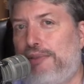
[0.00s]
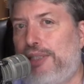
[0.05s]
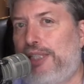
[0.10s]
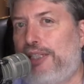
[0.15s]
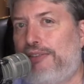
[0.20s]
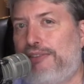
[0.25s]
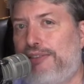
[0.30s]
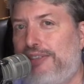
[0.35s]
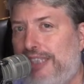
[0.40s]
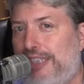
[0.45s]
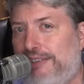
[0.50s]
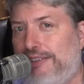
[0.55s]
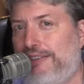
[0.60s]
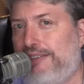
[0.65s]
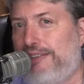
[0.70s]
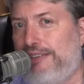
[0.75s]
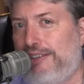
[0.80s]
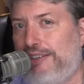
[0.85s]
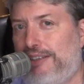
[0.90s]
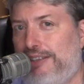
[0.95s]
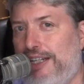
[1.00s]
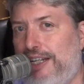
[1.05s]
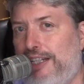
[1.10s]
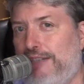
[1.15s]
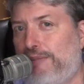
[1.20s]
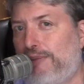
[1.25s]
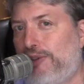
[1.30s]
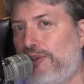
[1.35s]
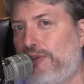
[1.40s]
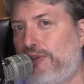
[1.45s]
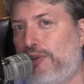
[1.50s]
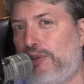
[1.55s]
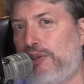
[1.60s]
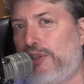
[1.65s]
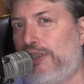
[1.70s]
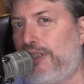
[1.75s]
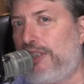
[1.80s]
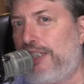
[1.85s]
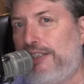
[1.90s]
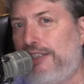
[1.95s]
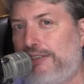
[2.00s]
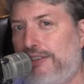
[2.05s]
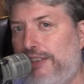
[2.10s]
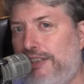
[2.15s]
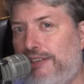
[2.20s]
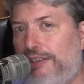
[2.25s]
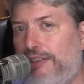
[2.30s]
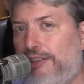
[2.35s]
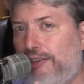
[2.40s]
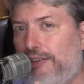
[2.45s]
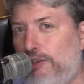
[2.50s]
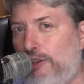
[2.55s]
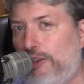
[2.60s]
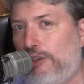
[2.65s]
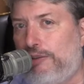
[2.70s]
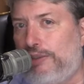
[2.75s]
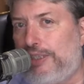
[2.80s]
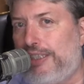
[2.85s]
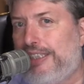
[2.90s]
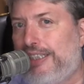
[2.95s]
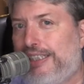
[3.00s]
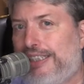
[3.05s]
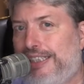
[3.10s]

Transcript: we don't need to see the animal slaughtered, and they don't need to slaughter it